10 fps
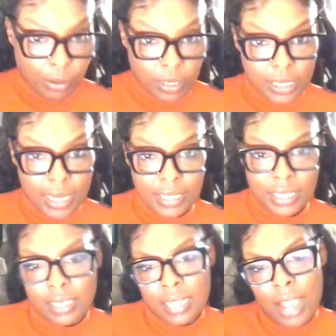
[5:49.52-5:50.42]
process
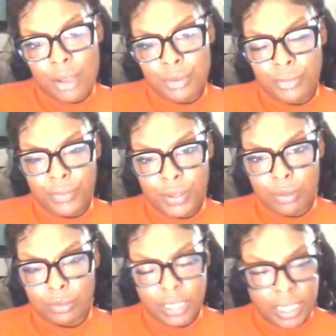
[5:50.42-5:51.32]
and how you
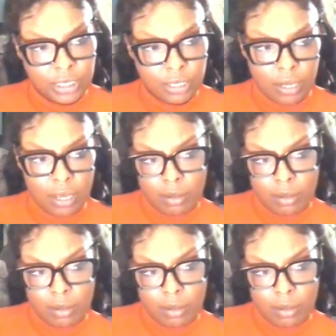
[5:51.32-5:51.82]
feel. Change your